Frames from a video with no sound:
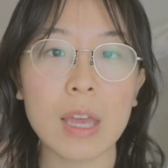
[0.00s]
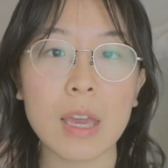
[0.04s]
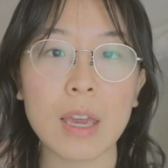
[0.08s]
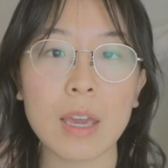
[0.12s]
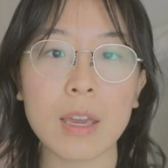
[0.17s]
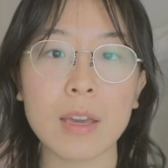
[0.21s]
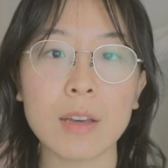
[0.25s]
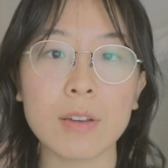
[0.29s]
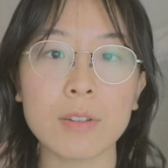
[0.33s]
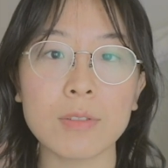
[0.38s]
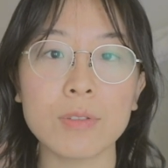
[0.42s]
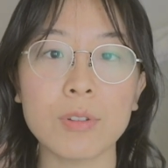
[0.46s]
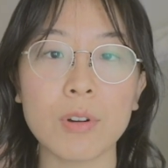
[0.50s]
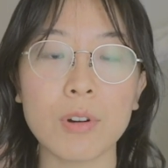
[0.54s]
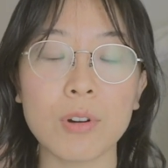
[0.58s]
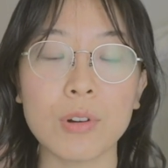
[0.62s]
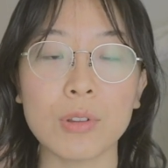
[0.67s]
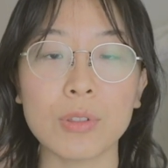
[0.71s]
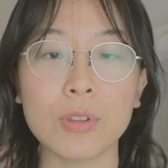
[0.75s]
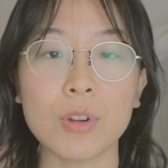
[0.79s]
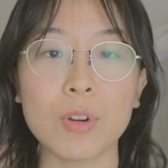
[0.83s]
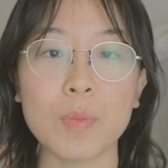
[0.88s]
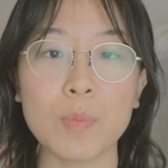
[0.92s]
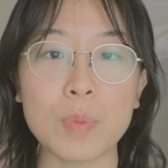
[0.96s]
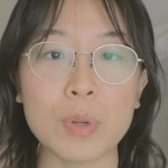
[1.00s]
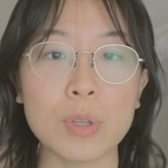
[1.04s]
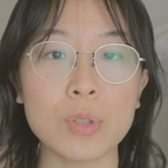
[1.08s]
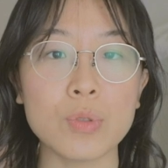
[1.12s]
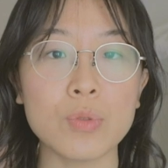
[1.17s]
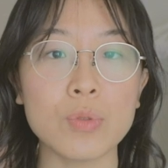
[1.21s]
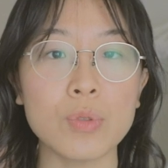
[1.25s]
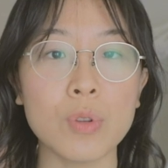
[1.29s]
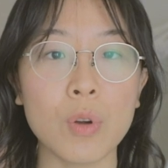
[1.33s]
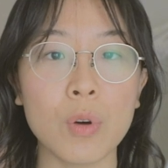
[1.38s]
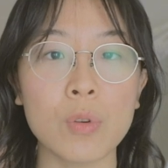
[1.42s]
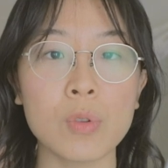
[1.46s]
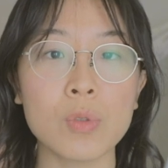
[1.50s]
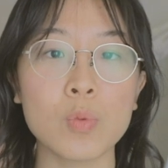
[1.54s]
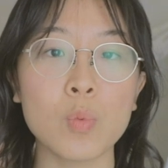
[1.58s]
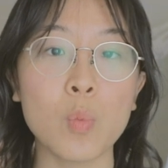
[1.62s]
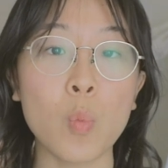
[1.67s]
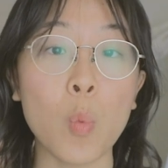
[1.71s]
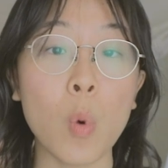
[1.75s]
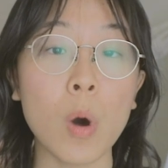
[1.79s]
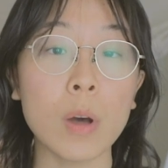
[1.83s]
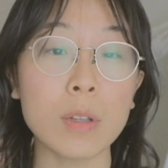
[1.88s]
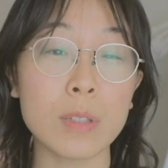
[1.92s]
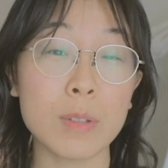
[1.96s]
and the art therapist knows
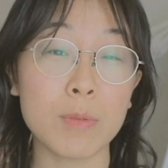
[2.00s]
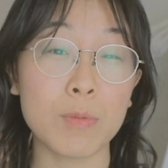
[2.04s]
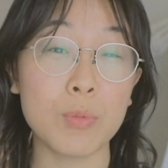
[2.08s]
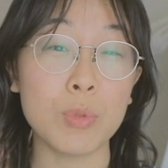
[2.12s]
what